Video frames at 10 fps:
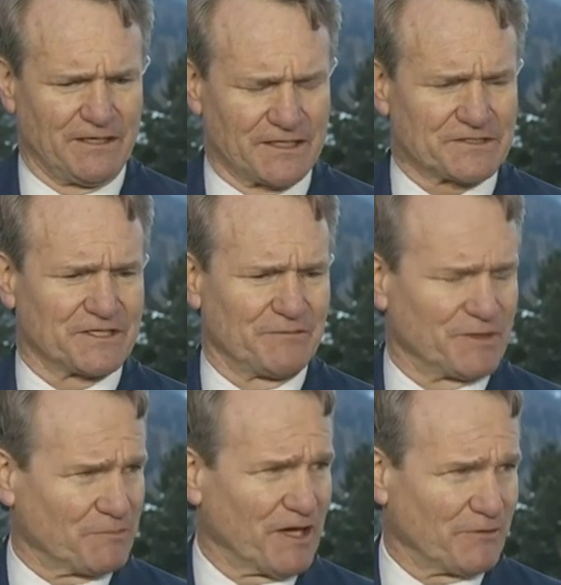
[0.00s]
in that state, a
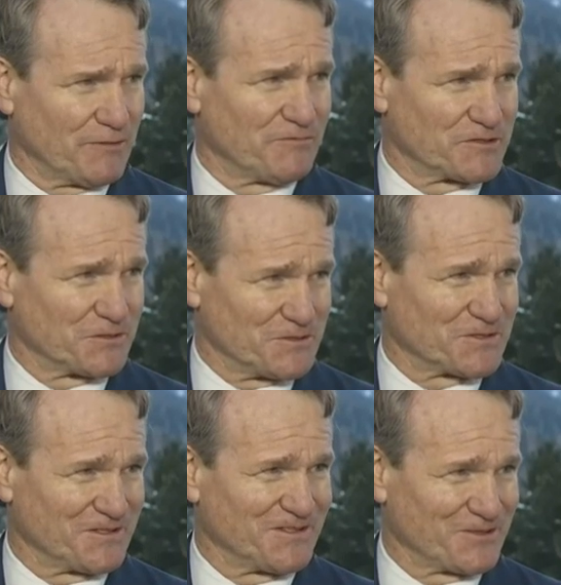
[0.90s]
big battery facility
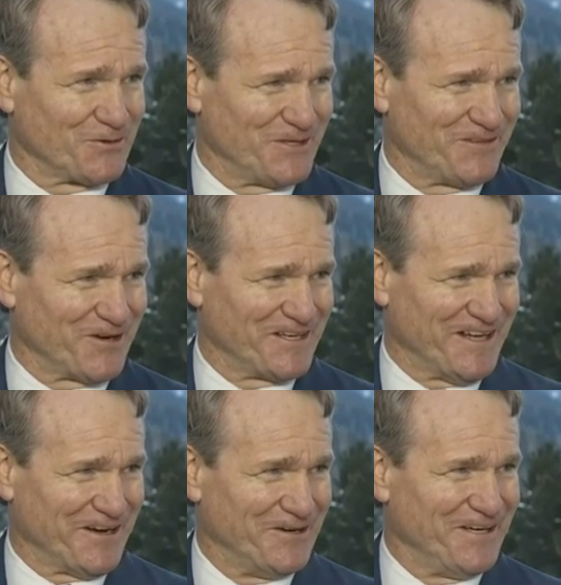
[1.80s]
is going in right
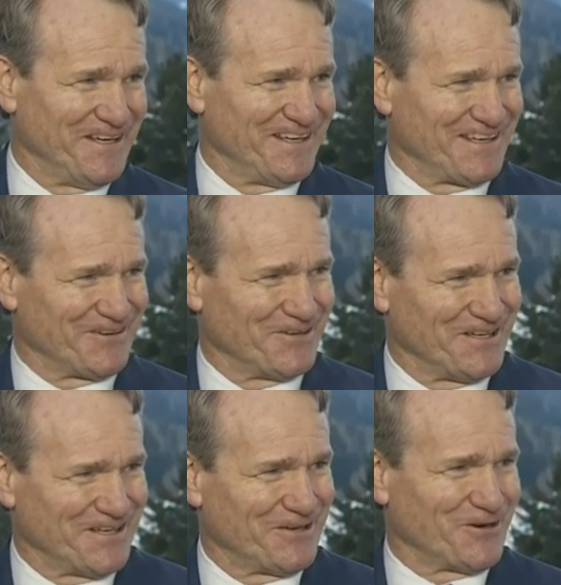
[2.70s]
now. You know,
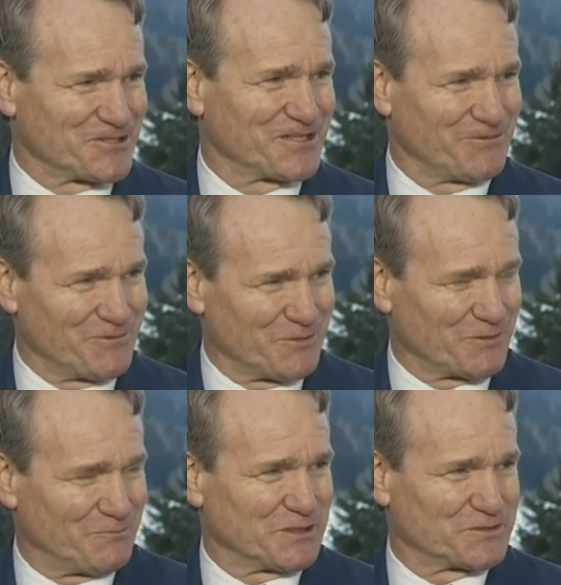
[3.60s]
in our state, we
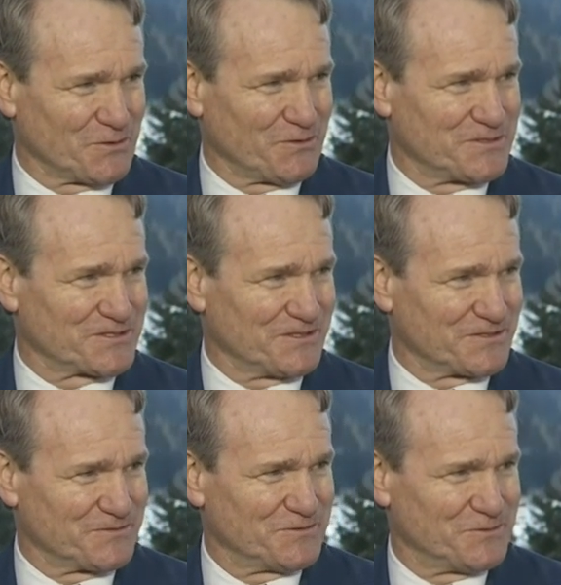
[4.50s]
built a big solar
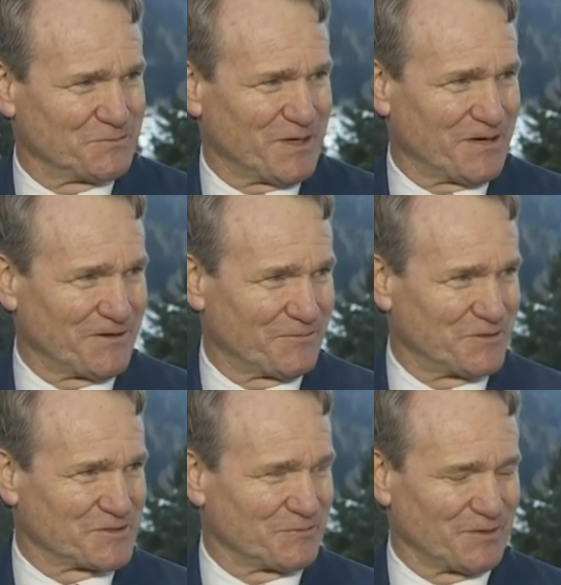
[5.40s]
installation with Duke Power
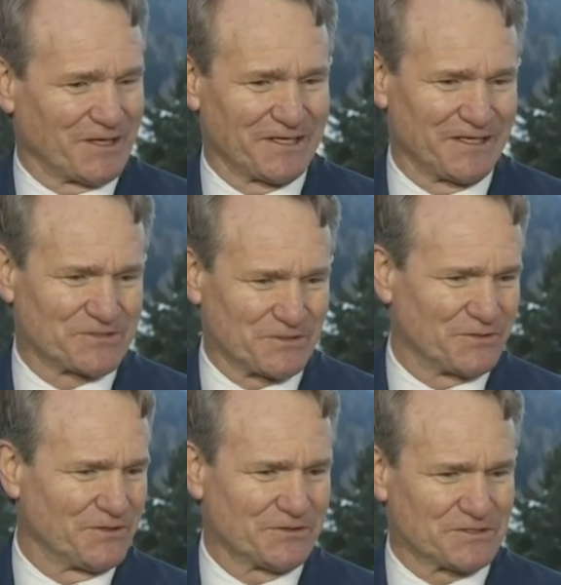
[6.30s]
to supply. And
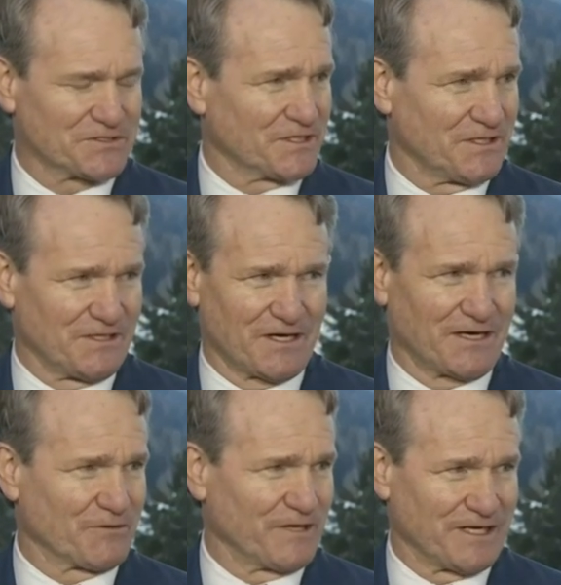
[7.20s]
so there's just a
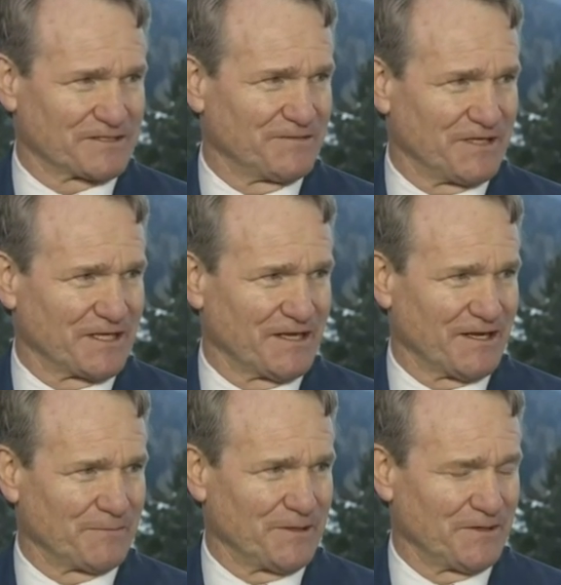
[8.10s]
lot of great activity can
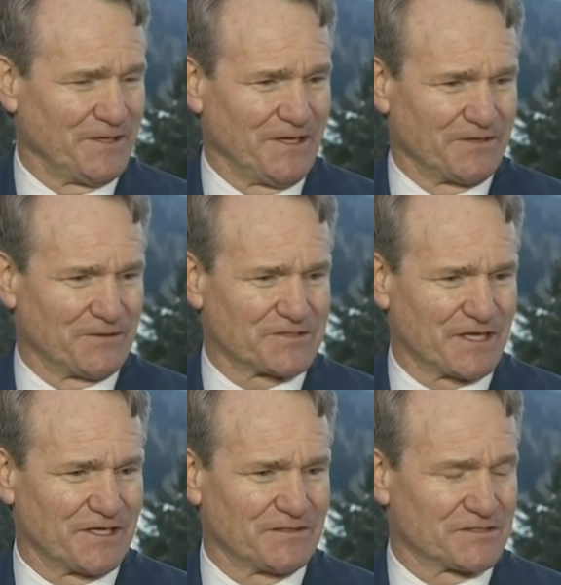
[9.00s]
happen here. There's
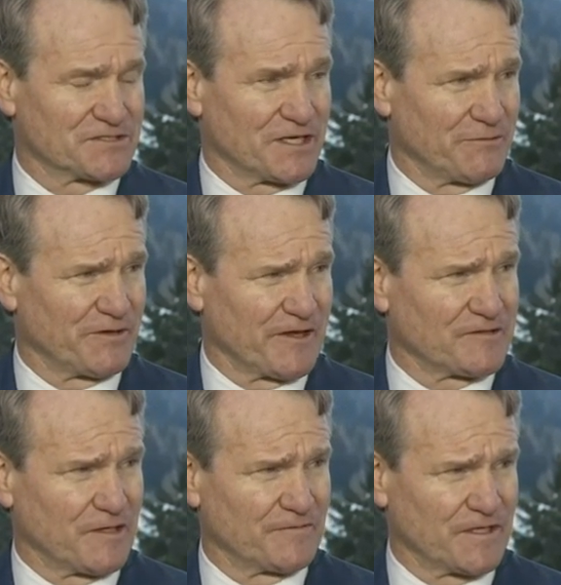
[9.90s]
a sustainable
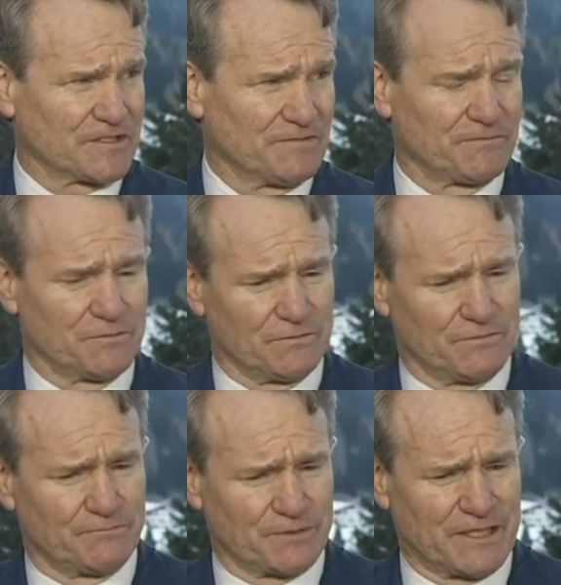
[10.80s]
aviation fuel
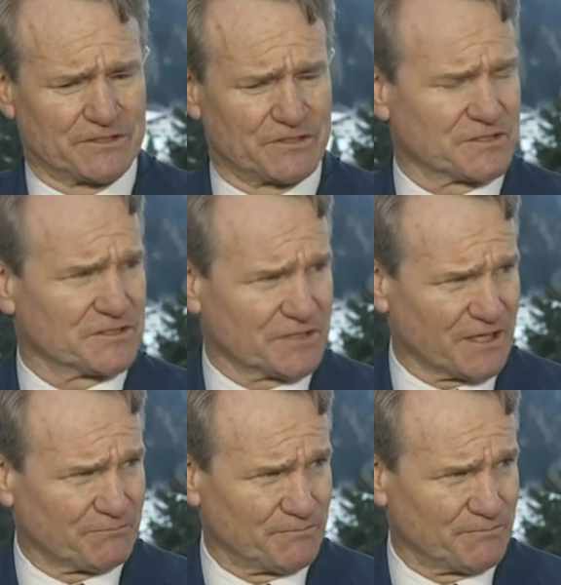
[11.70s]
plant that just